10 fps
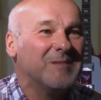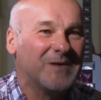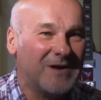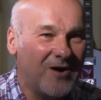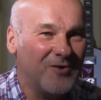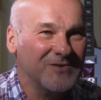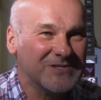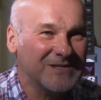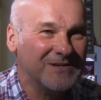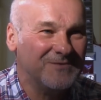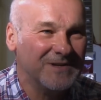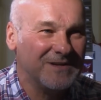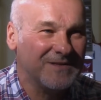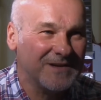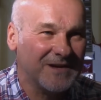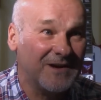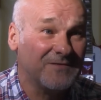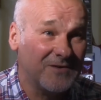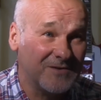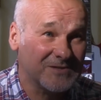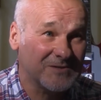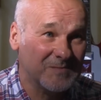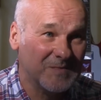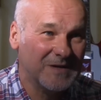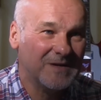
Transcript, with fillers: But I honestly really think I've got some